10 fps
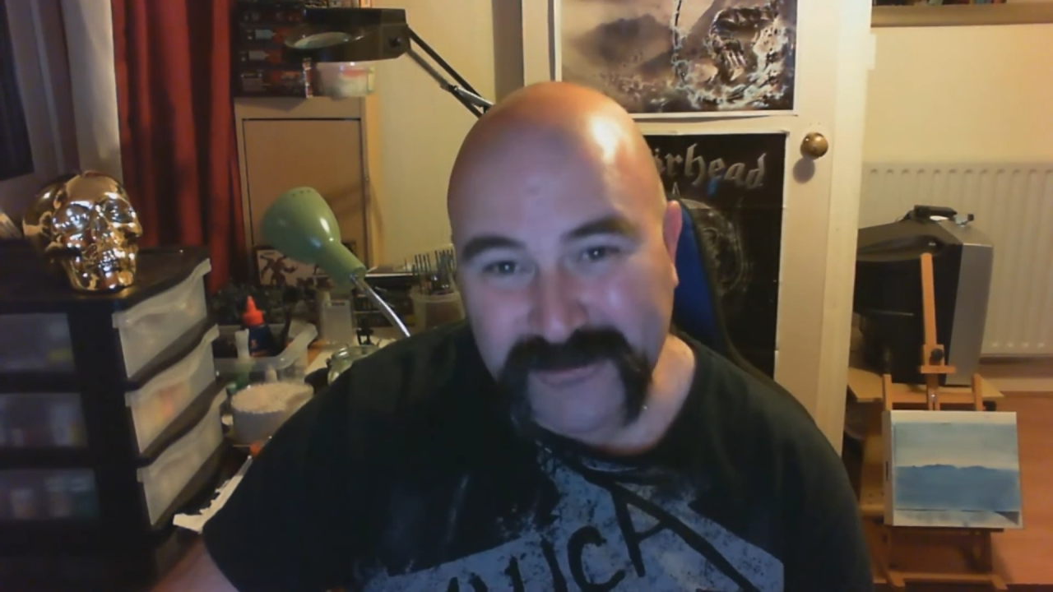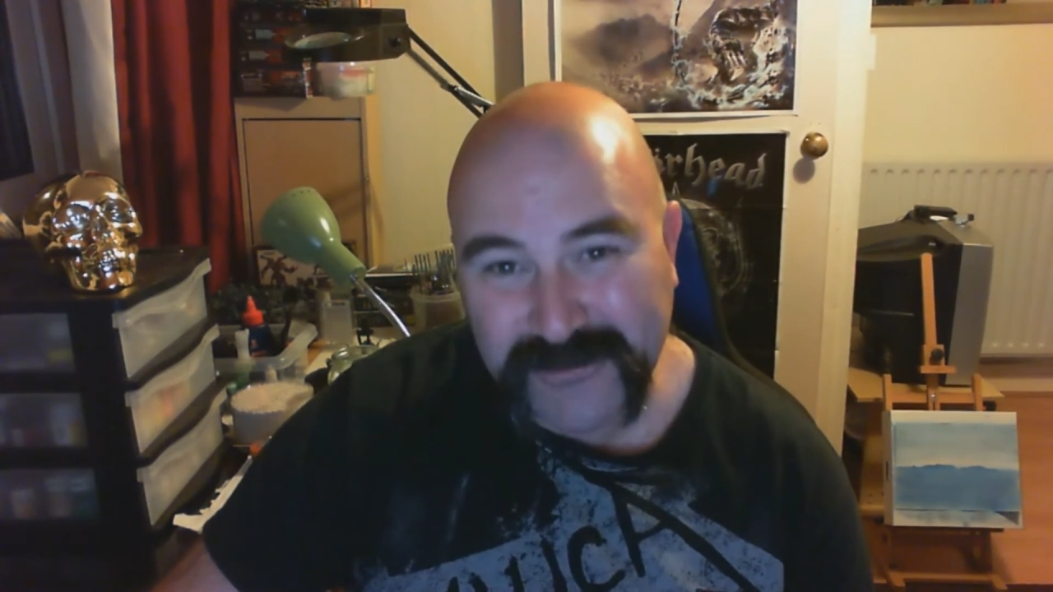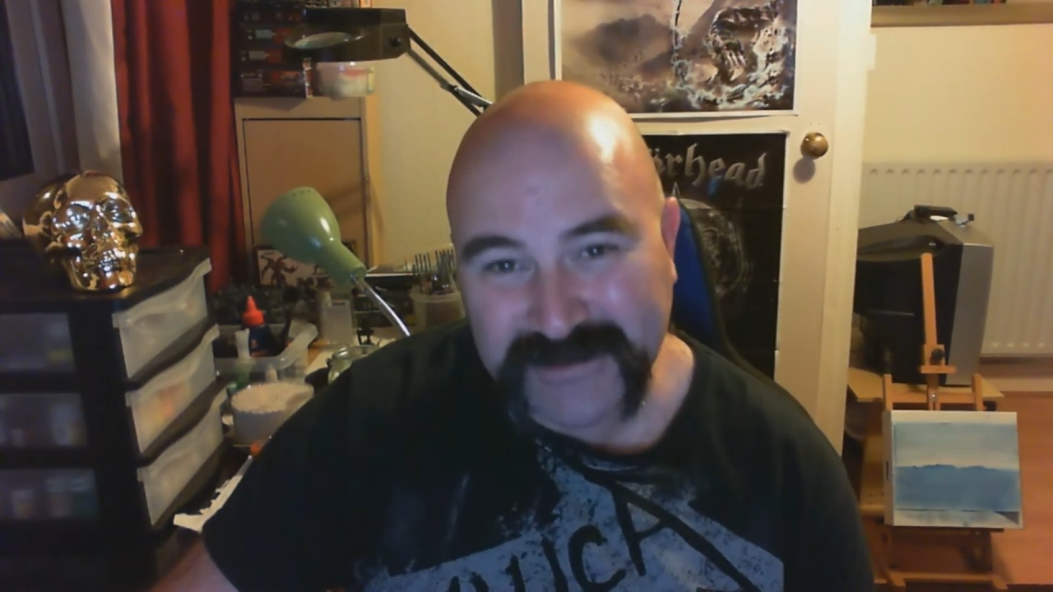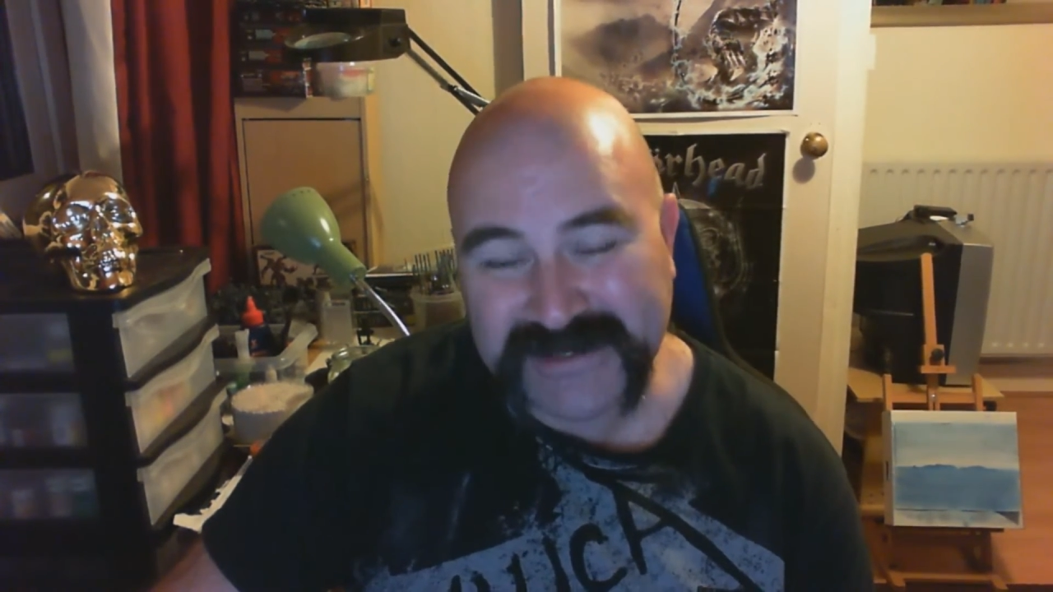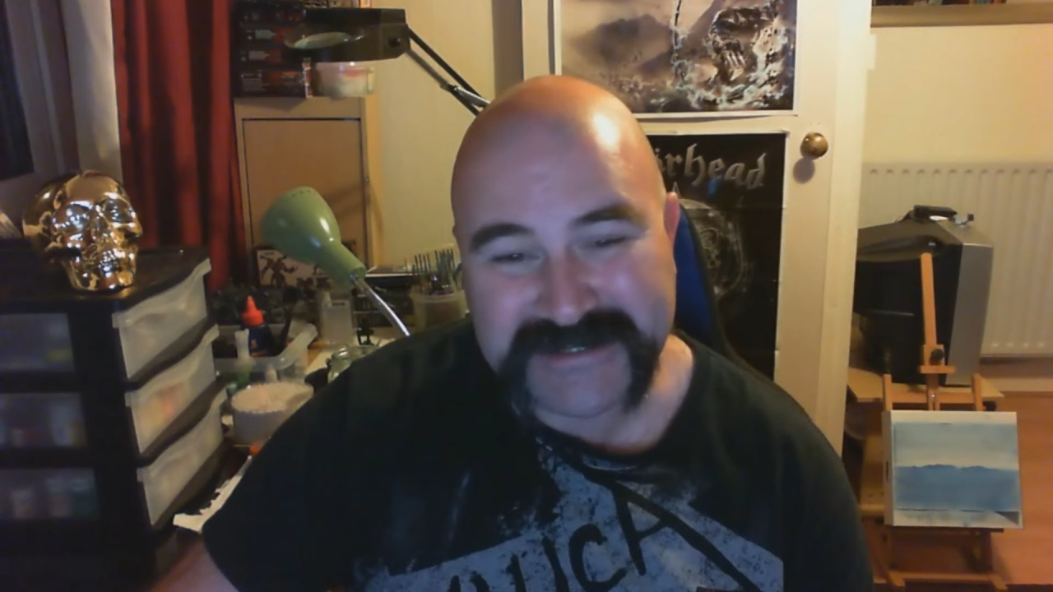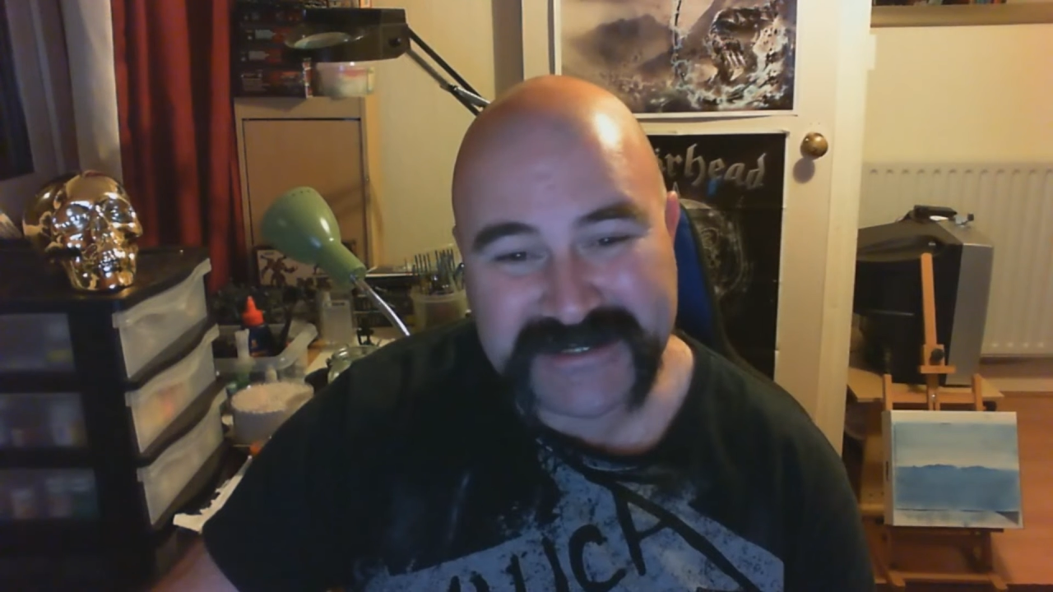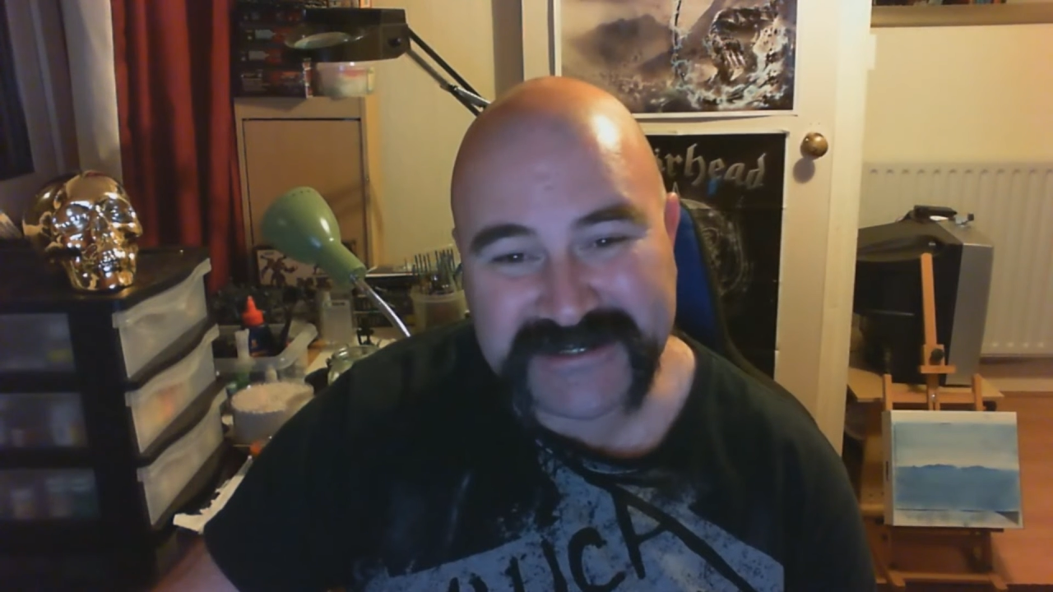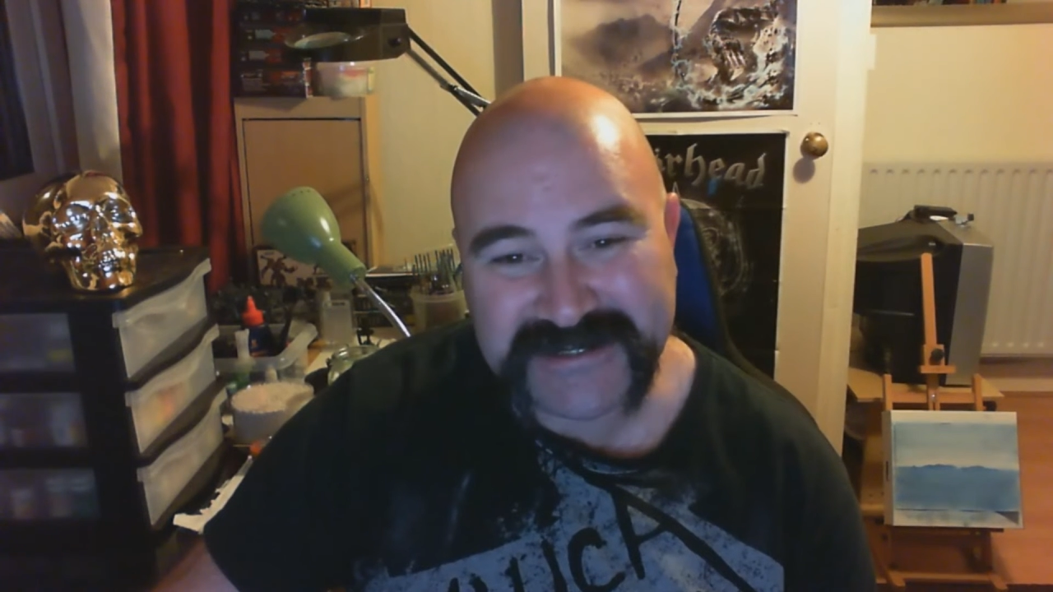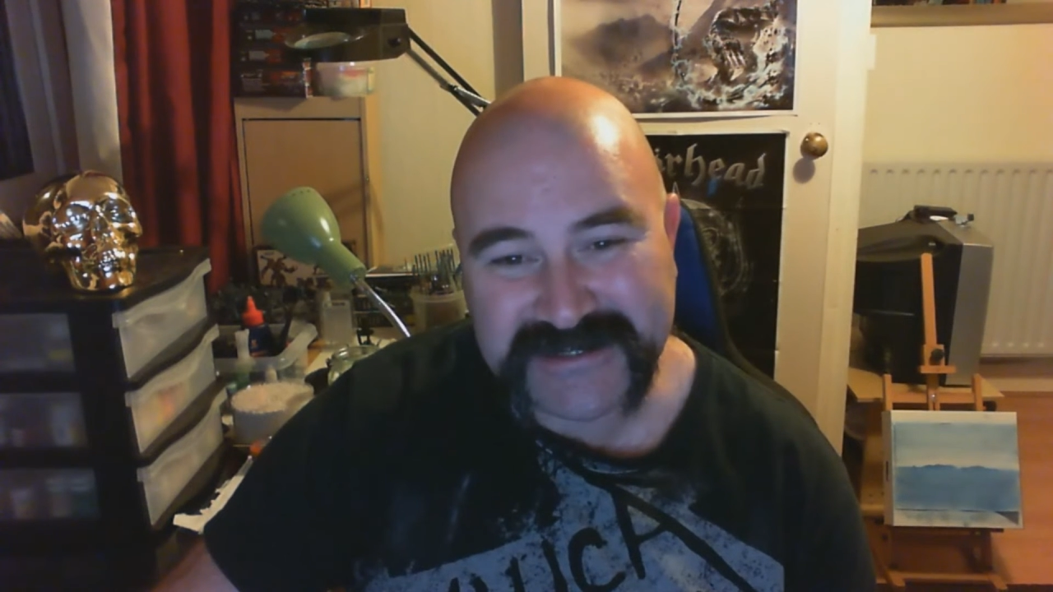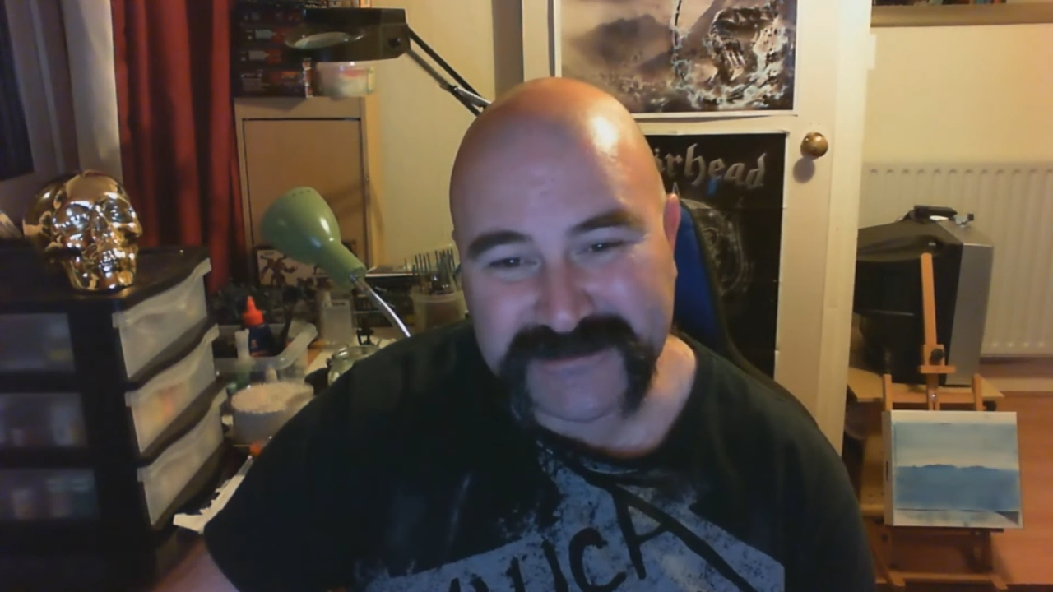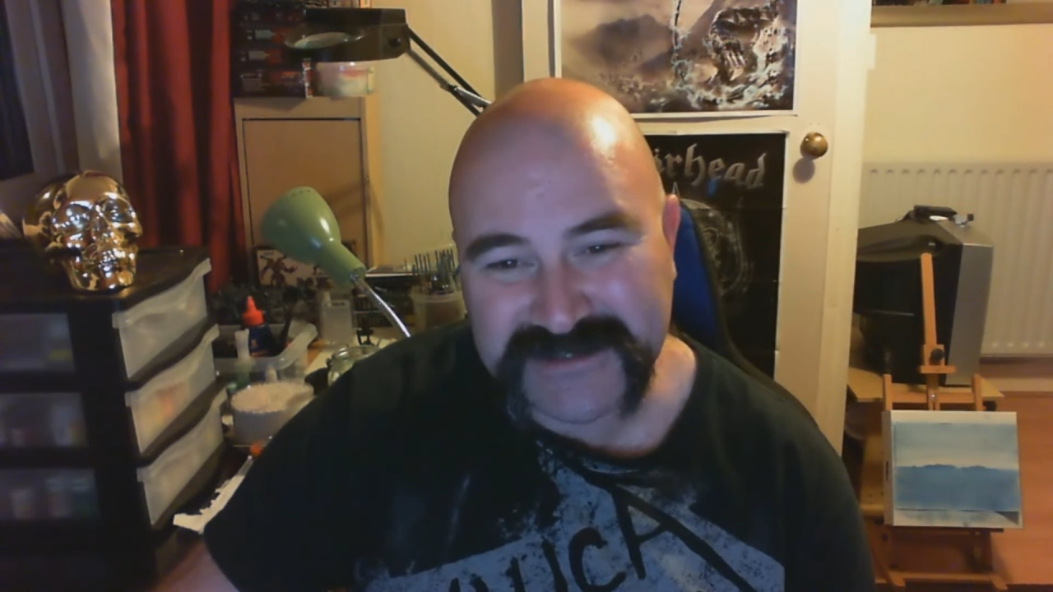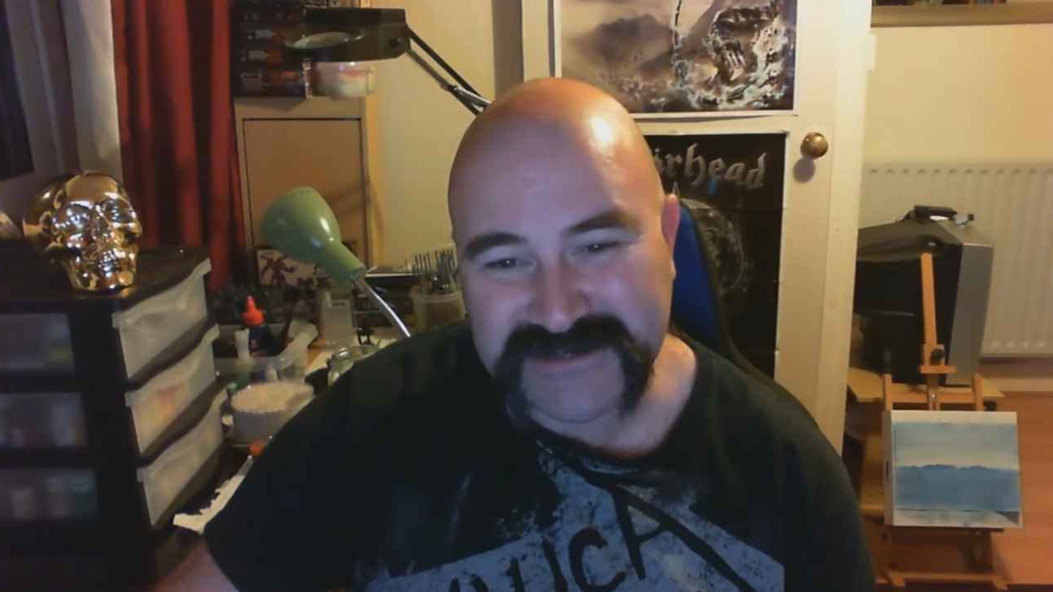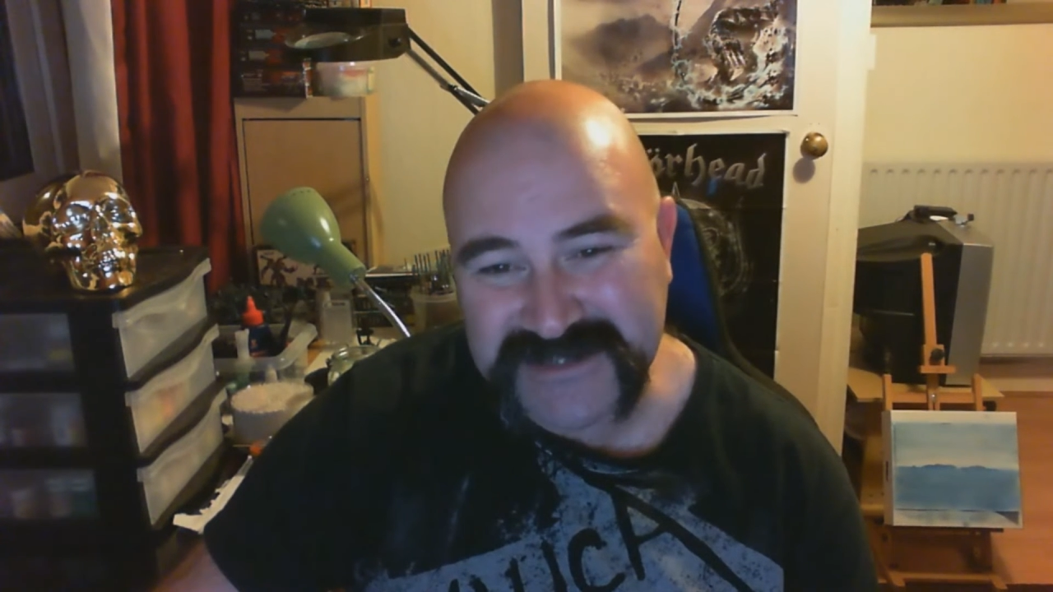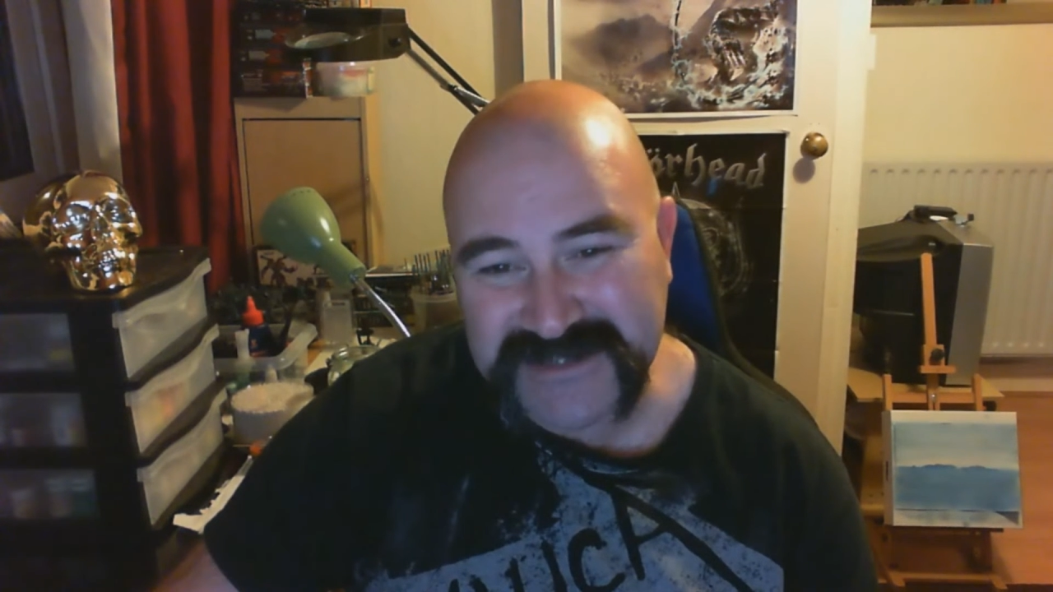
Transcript: organisations which have